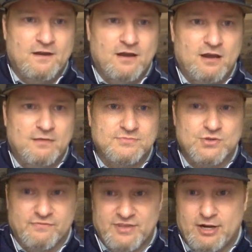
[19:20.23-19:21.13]

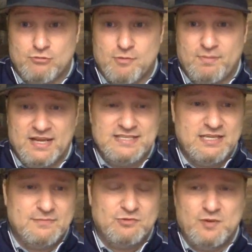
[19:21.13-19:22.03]
So if they don't replace
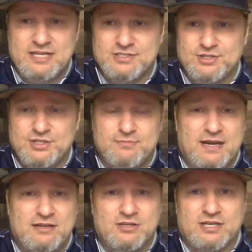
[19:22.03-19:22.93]
him in week 2, you
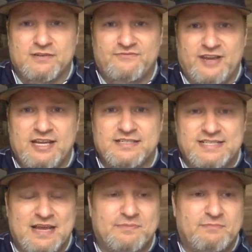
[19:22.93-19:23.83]
might look at fading
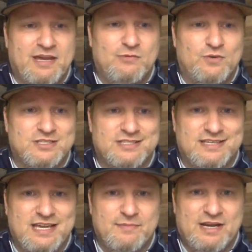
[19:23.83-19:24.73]
Tampa Bay once
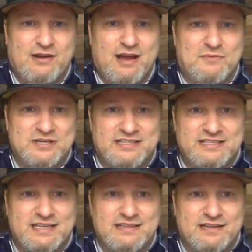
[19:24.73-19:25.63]
again, but I would
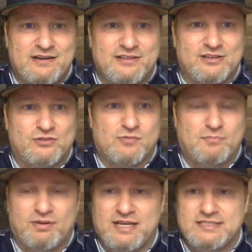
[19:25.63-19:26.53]
think they're either going to
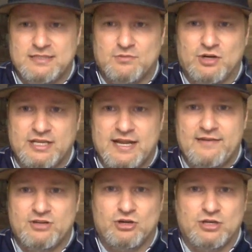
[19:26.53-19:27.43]
replace him or he'd
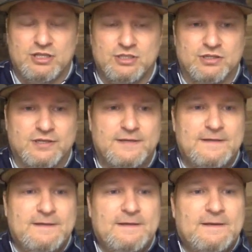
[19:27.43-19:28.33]
have an early hook.
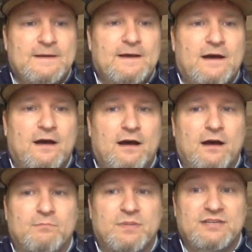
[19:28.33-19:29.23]

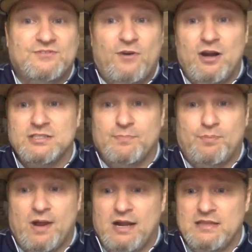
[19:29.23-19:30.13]
But as far as the
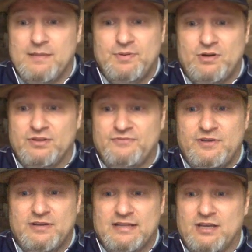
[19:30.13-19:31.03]
product they put on the
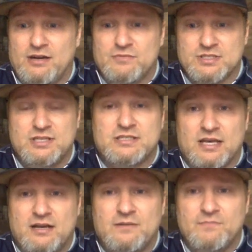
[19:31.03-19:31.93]
field, I thought it was good,
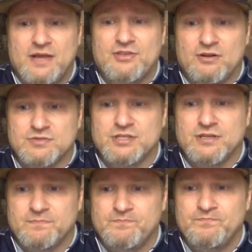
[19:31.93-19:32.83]
Tyler. I thought it was
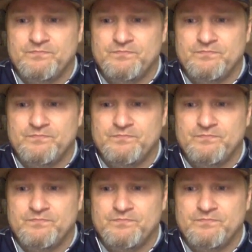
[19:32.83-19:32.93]
good.